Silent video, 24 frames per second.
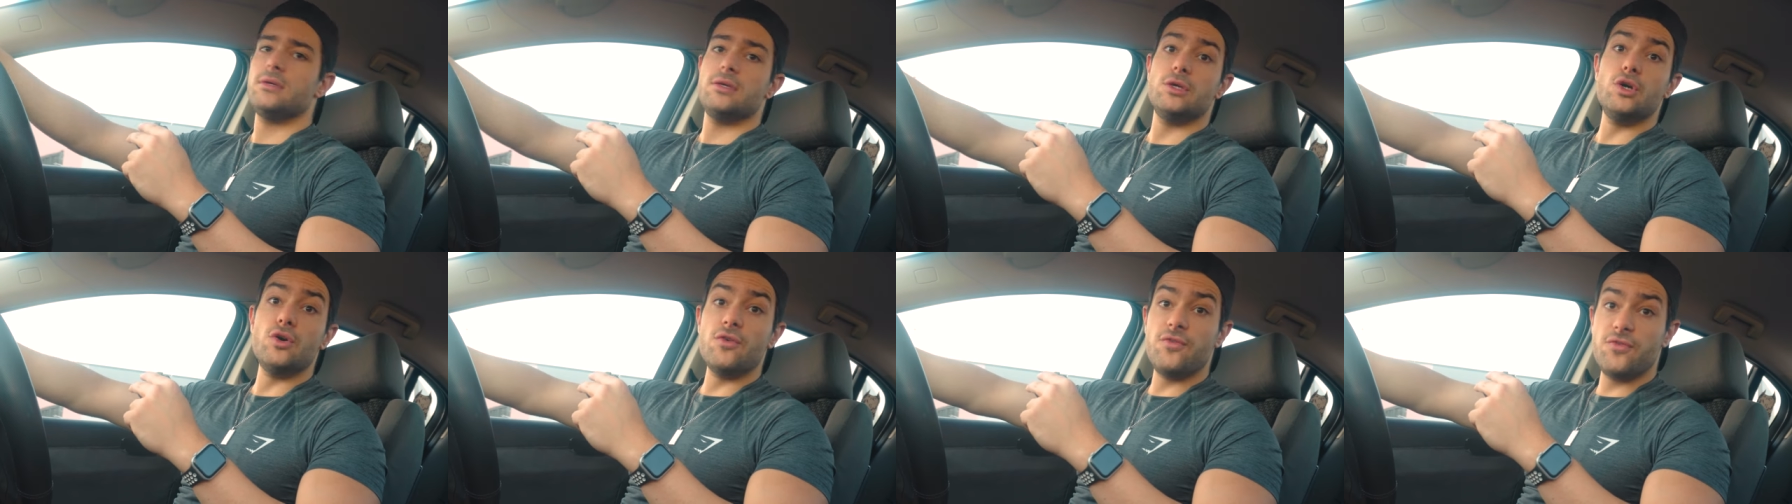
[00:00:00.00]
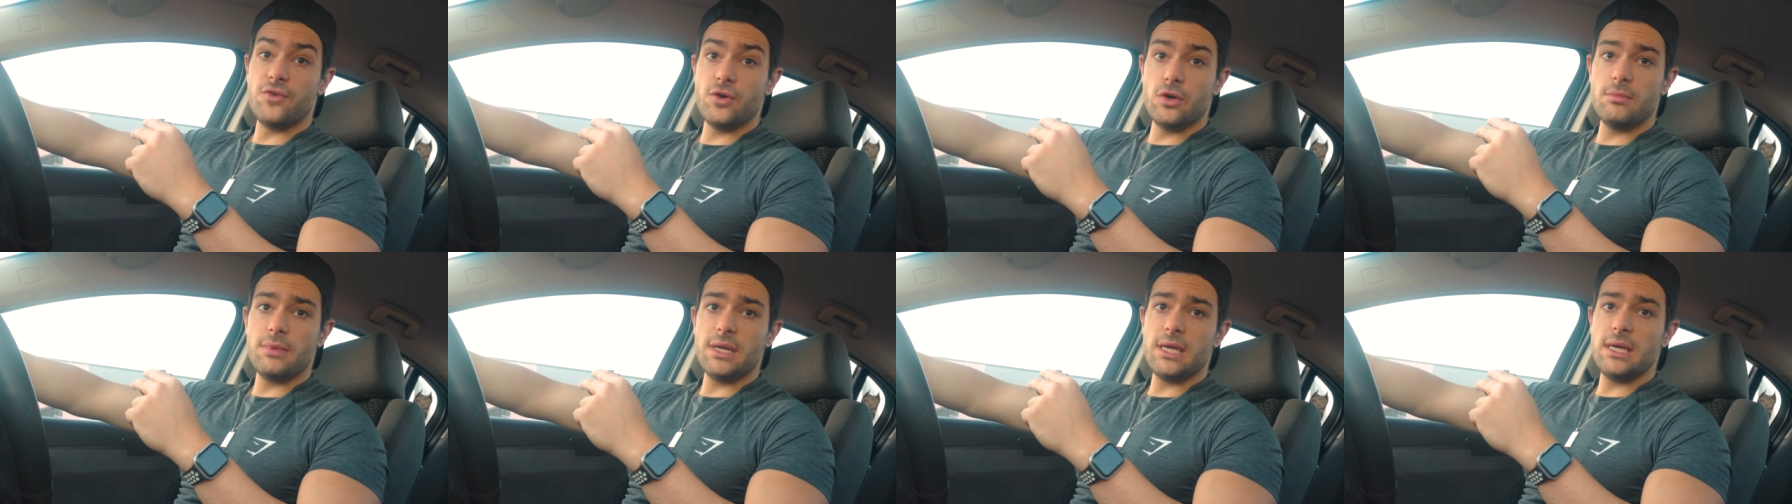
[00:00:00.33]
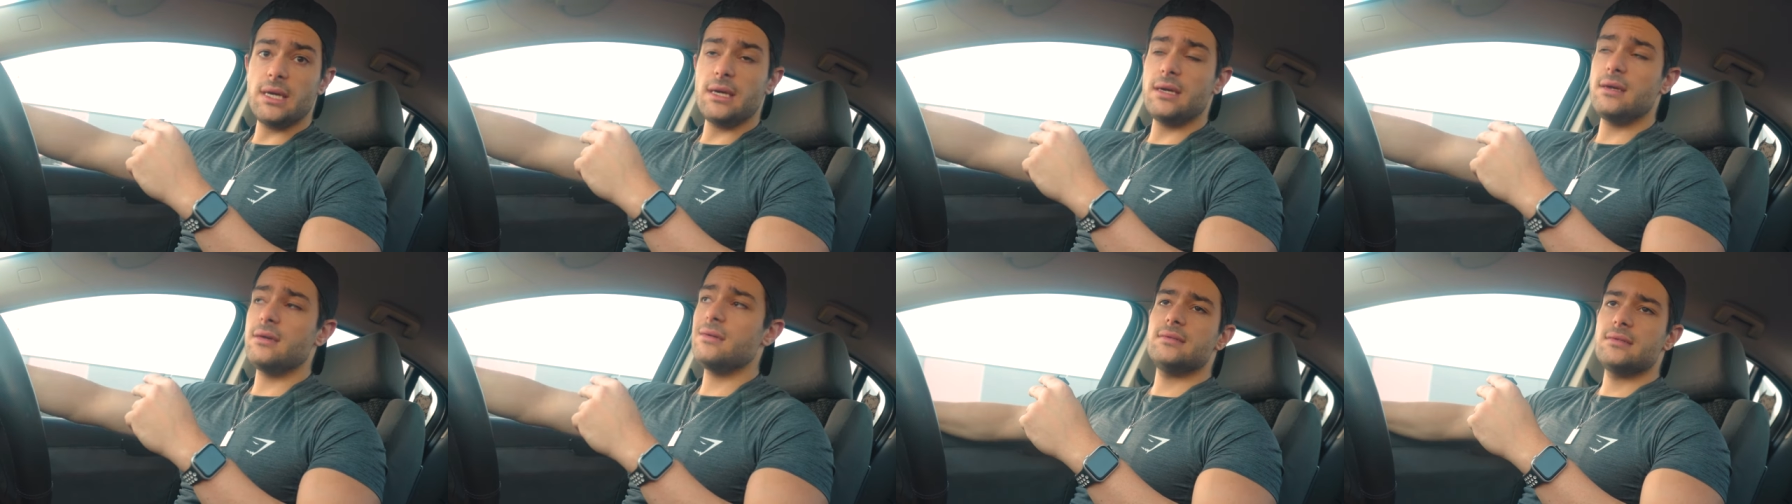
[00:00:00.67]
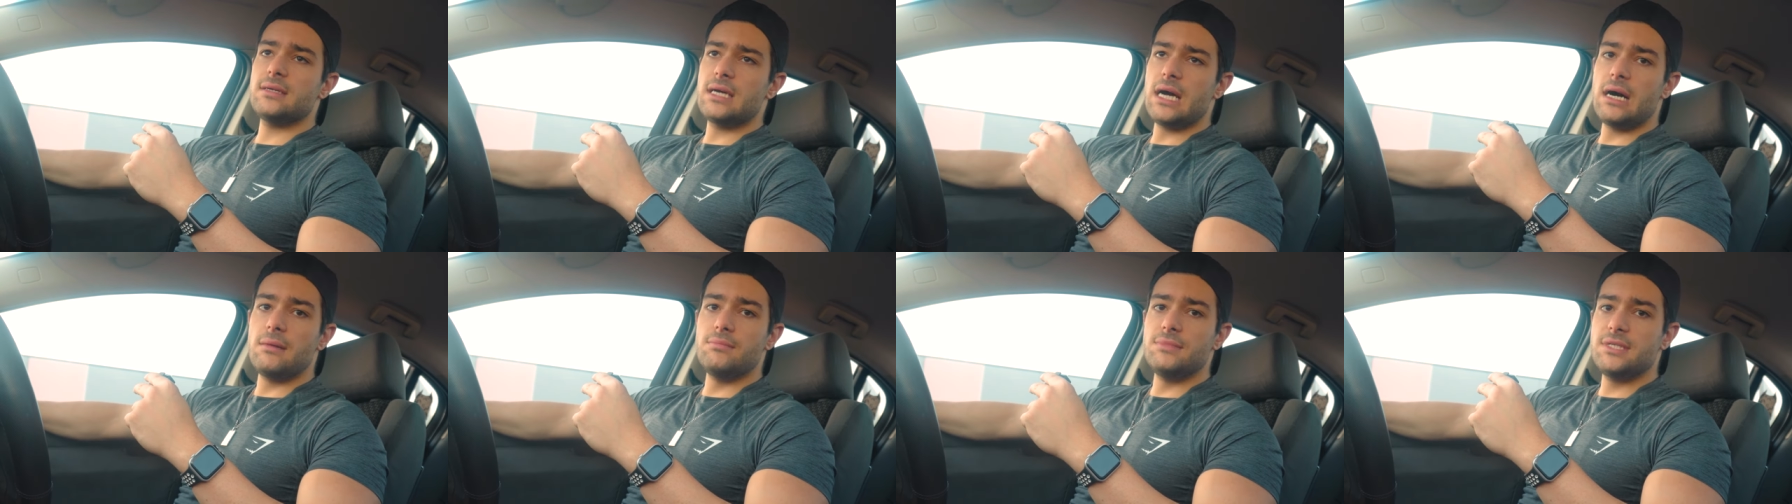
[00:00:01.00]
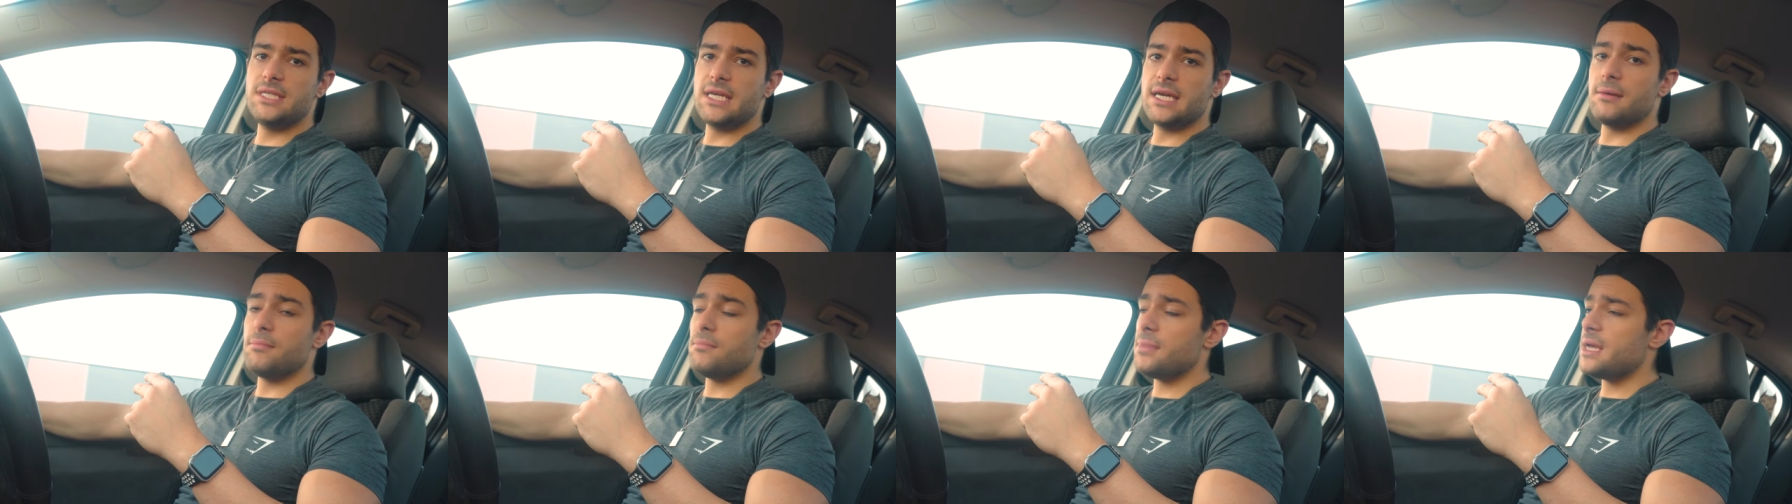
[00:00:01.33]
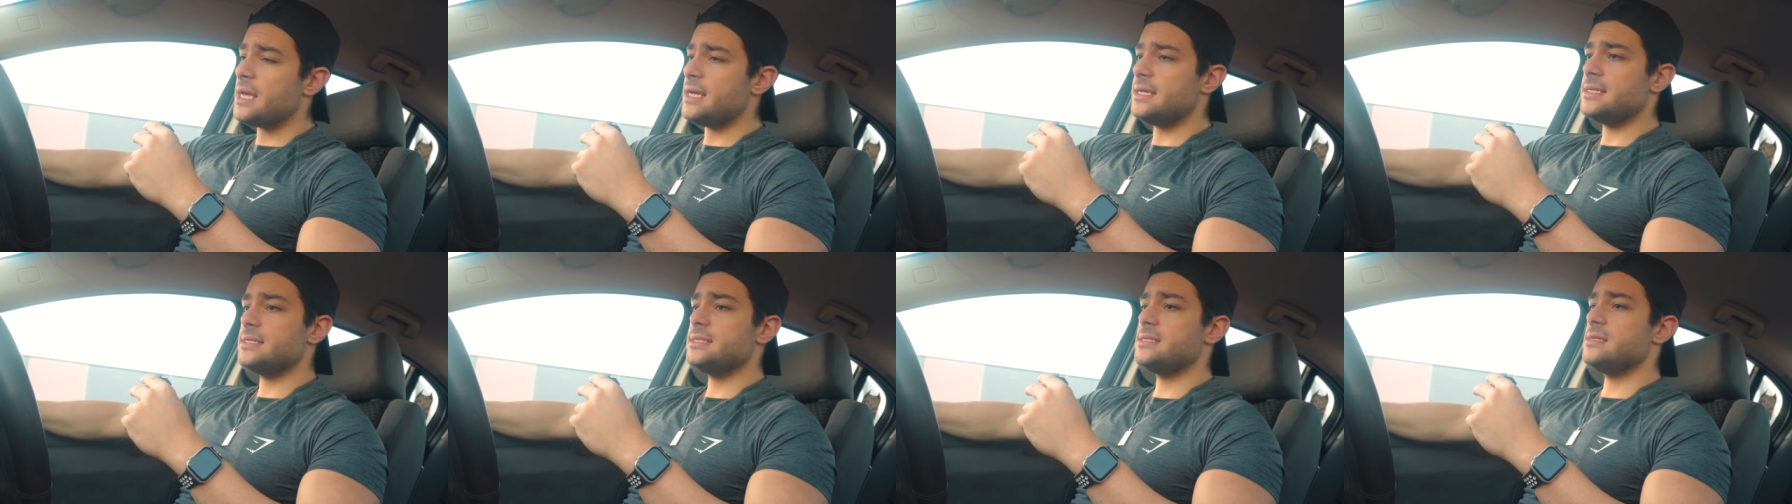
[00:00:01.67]
Your filming comes second
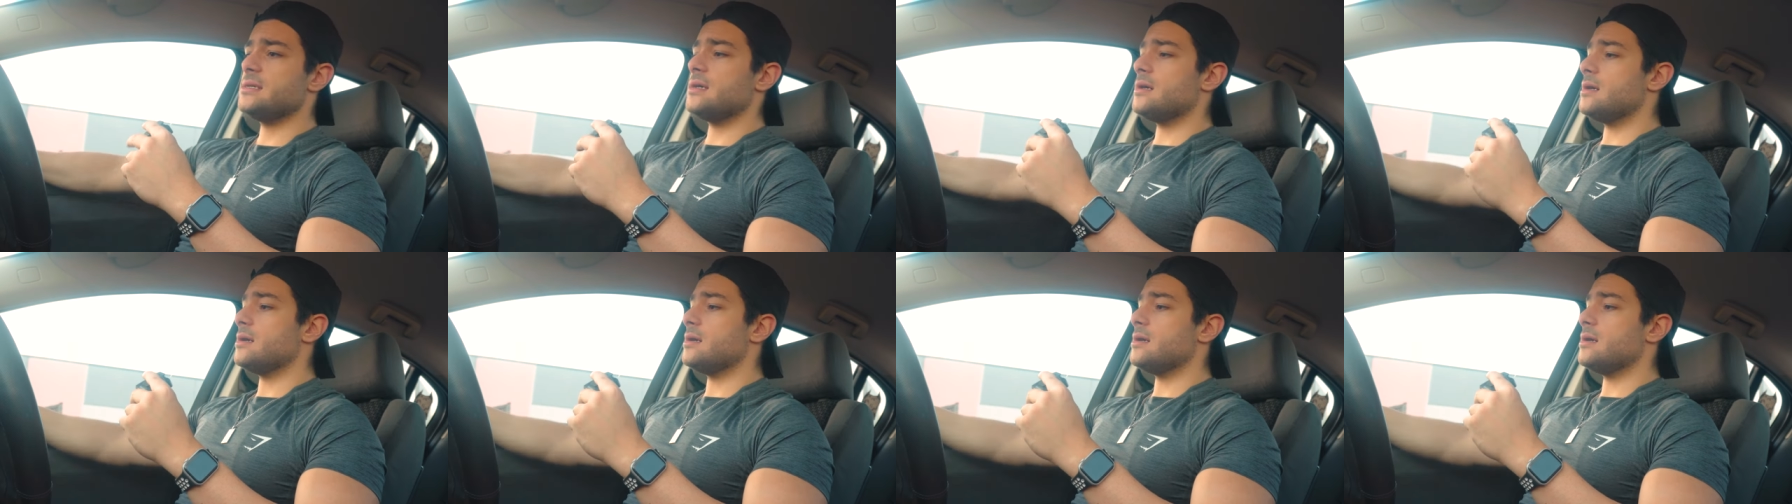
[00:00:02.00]
best.